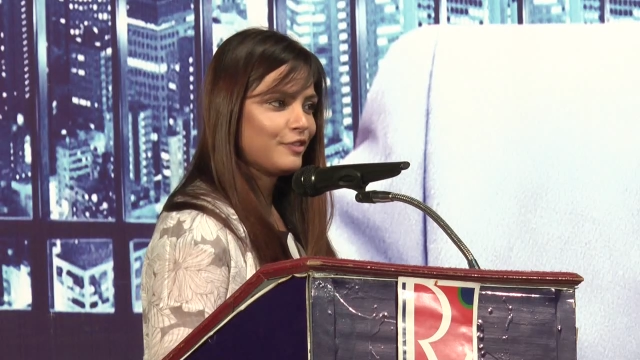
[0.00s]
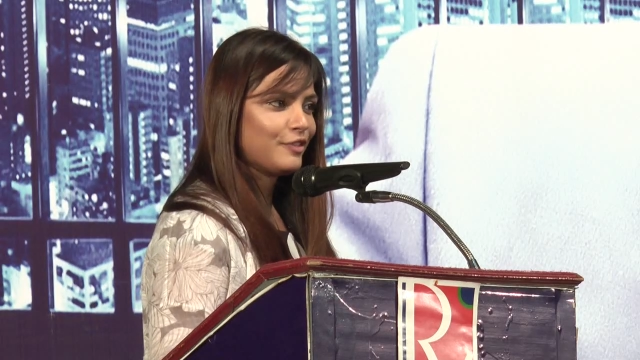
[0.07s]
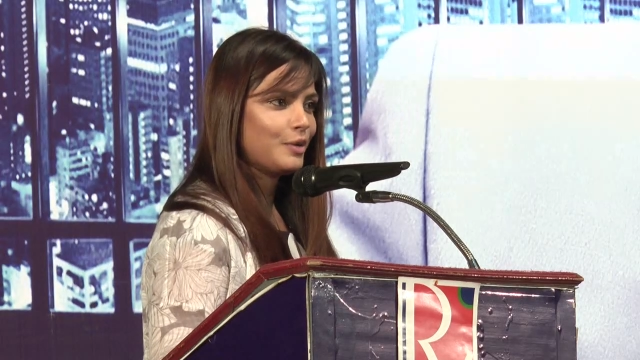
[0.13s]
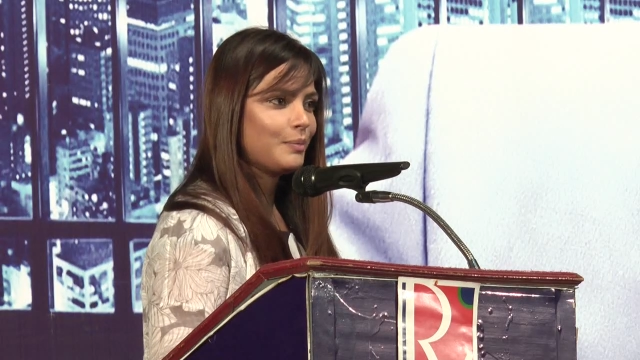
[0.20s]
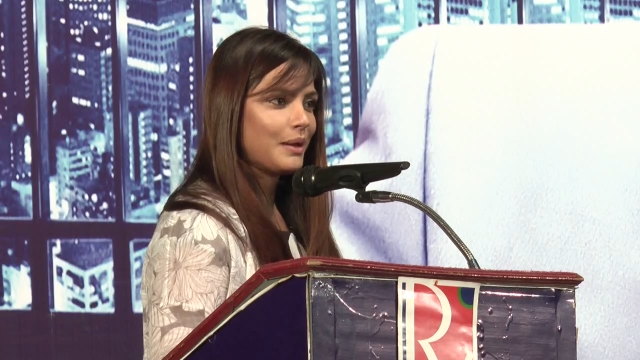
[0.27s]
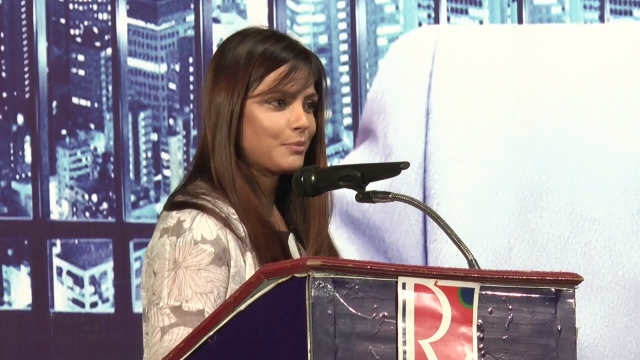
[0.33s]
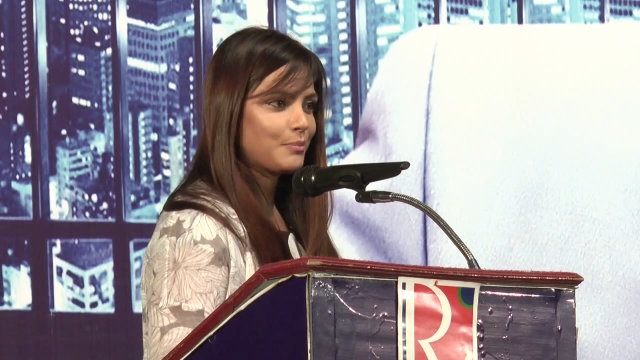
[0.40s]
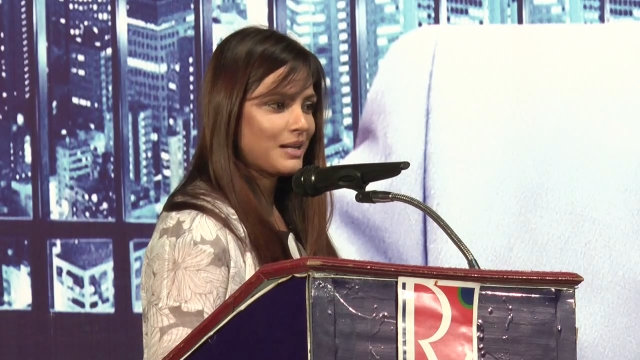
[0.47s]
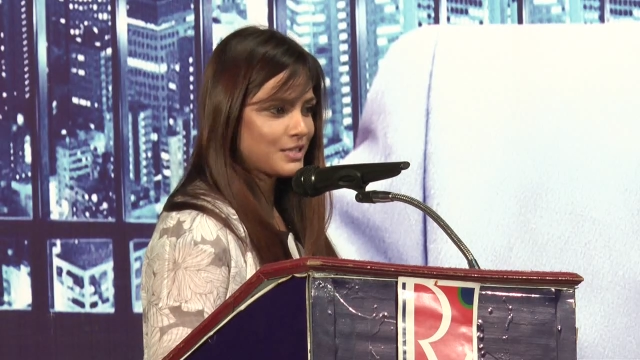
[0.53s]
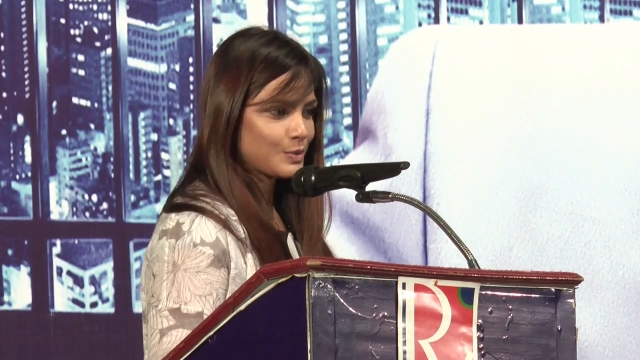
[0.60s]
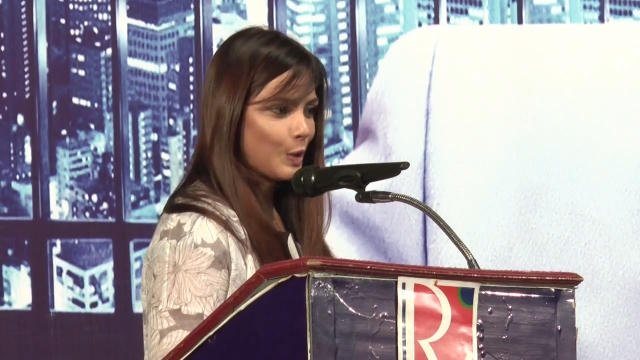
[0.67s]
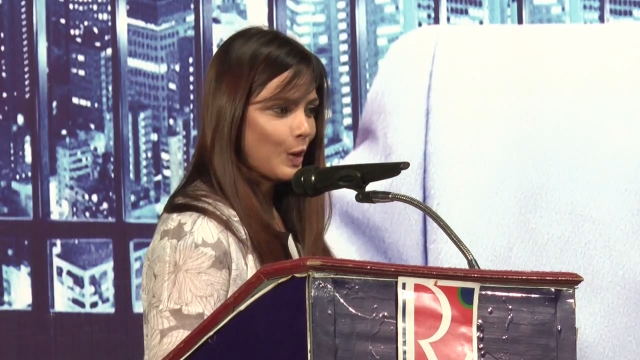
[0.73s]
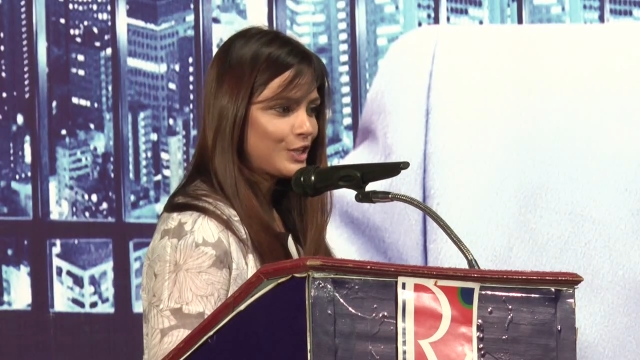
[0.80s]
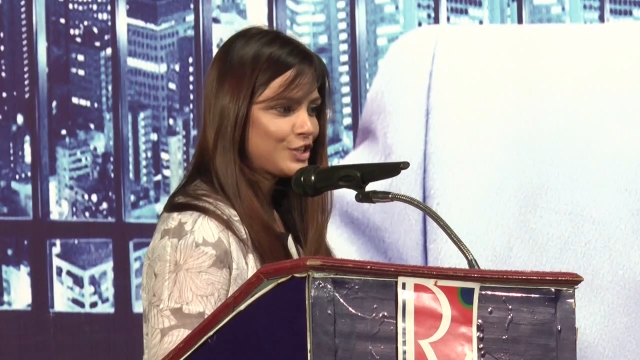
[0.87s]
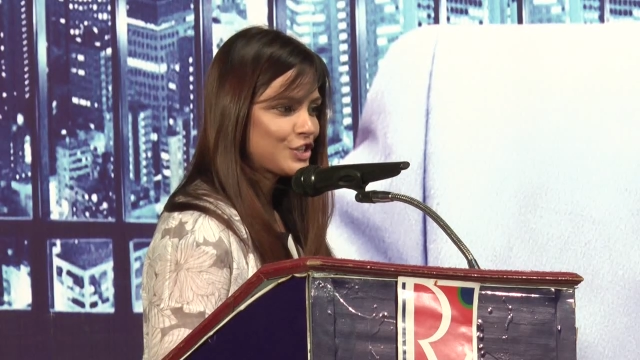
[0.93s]
film and must
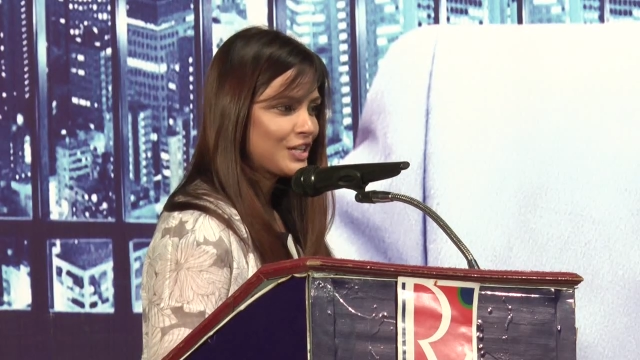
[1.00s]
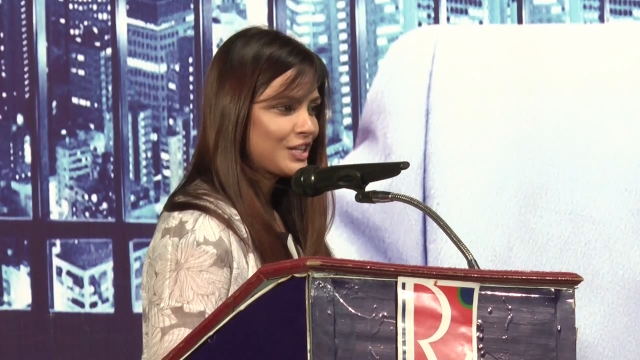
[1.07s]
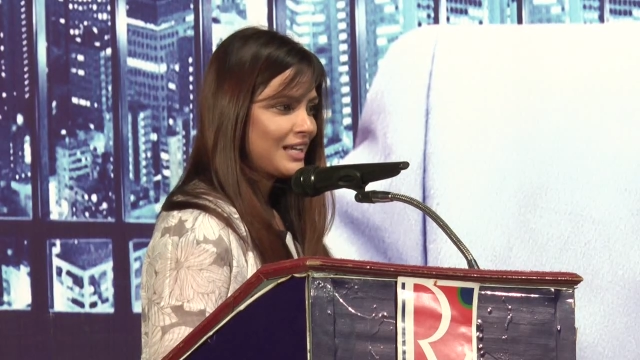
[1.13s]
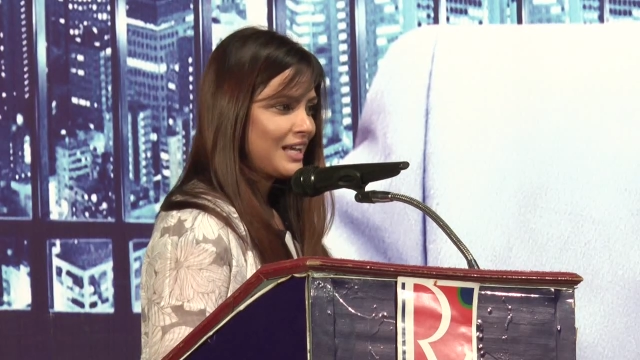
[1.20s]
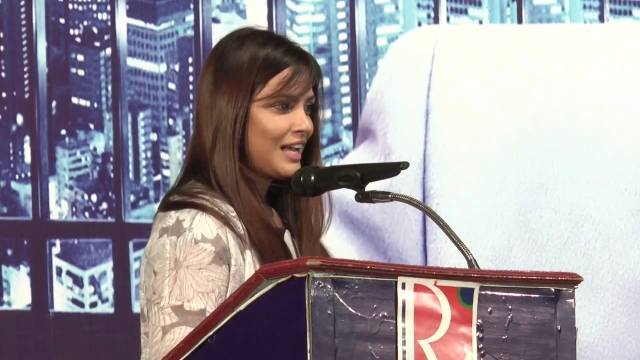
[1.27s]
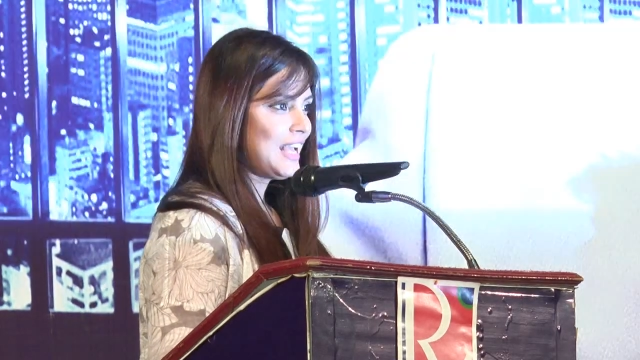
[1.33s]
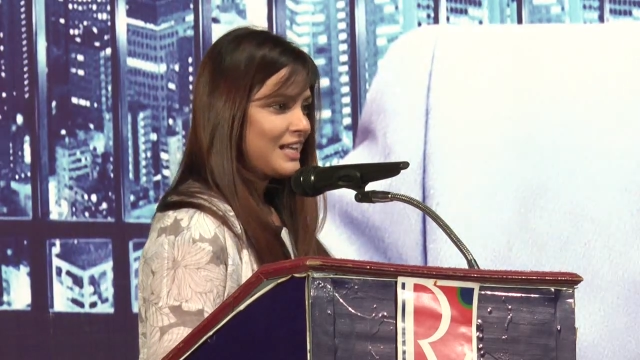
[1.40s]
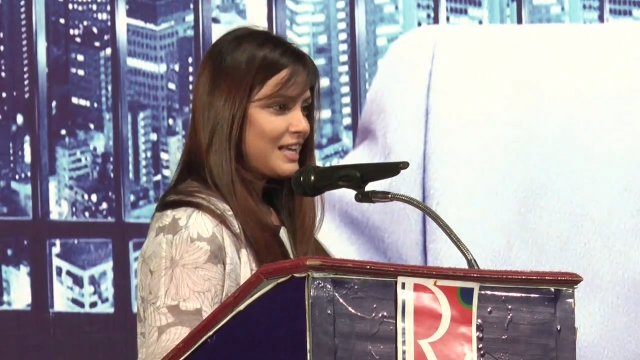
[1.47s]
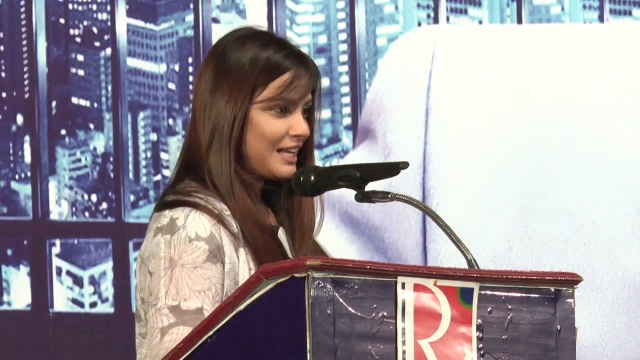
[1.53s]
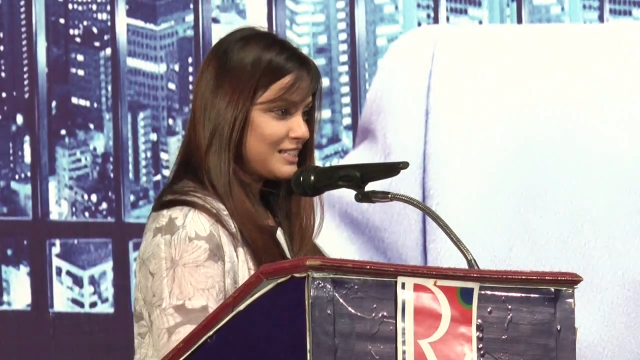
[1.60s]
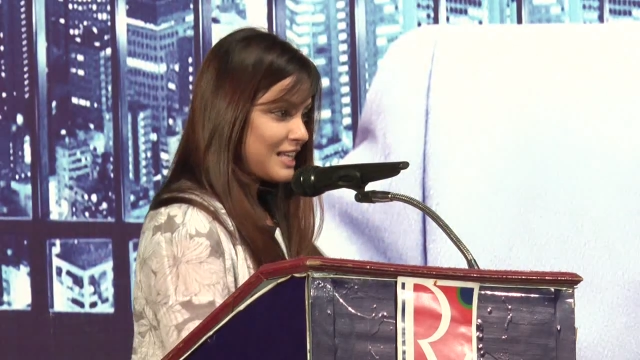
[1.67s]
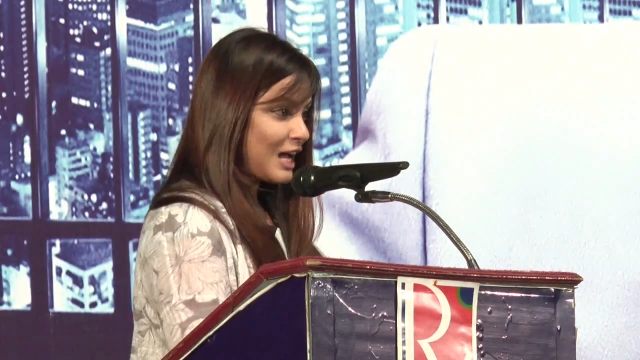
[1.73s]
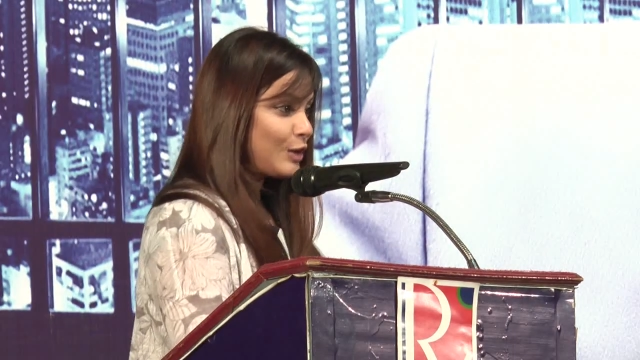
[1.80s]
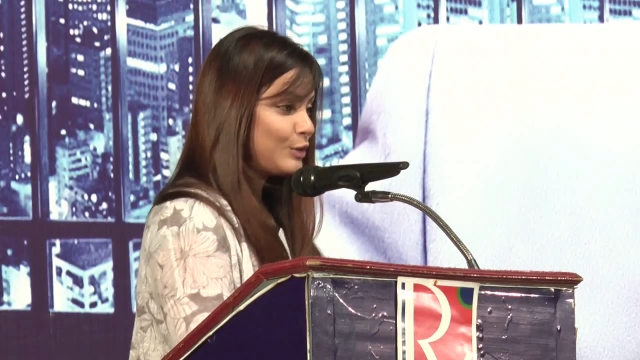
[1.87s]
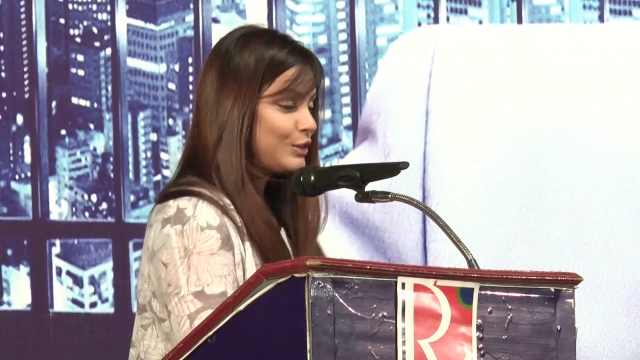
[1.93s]
watch. In
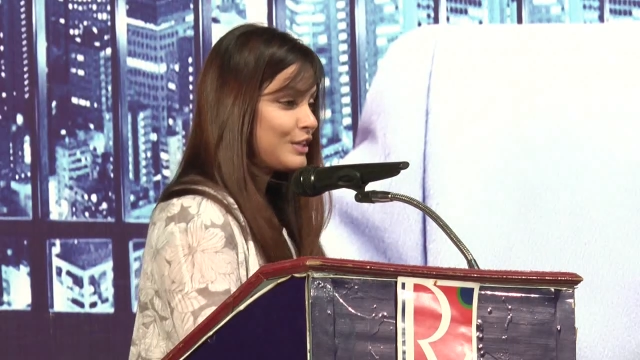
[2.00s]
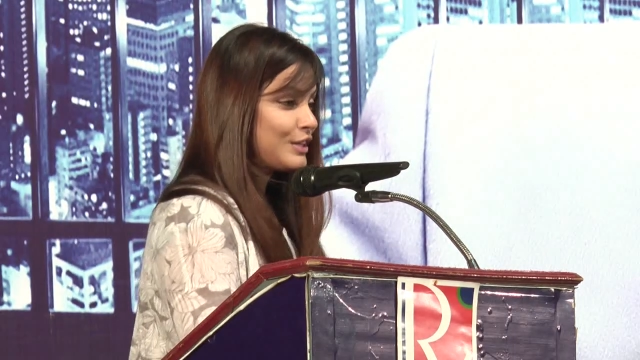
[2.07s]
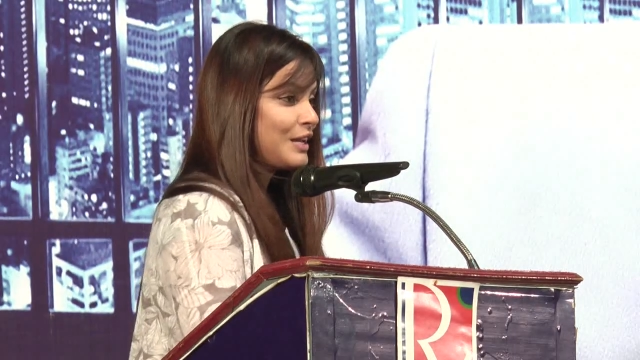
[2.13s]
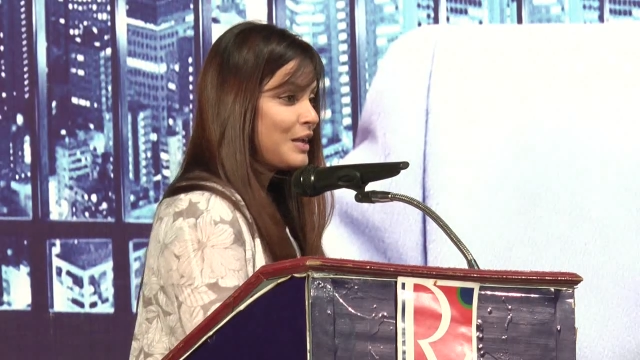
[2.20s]
South,